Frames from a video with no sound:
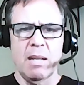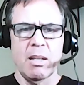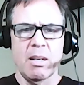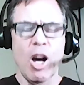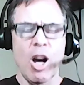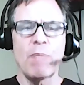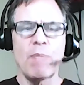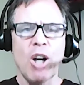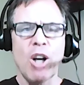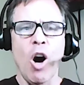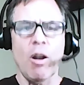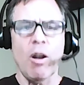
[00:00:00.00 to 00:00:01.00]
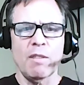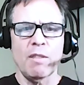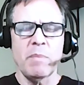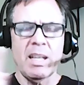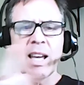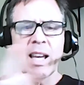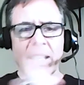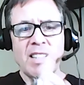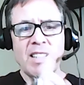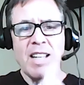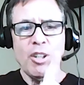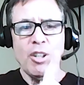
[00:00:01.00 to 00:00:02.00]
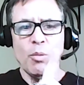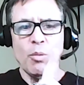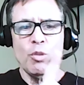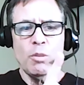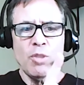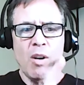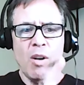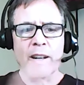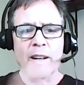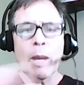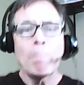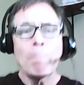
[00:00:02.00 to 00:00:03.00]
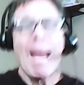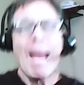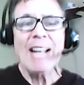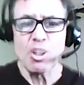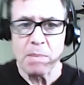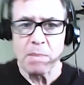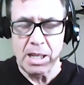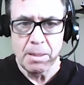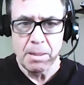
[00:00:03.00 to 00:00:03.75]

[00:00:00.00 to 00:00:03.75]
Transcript: I'll bring all of me. And he said to the room, John, match me.